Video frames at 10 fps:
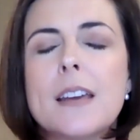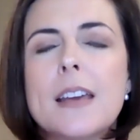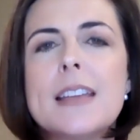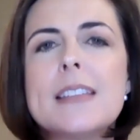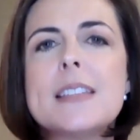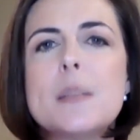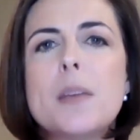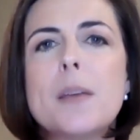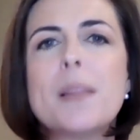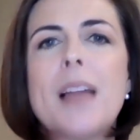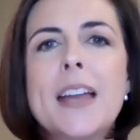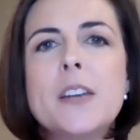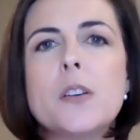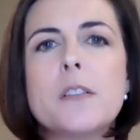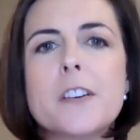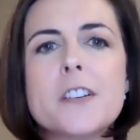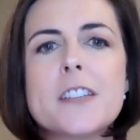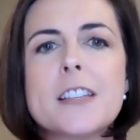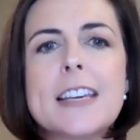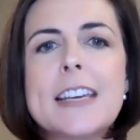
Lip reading: It is to be applied universally.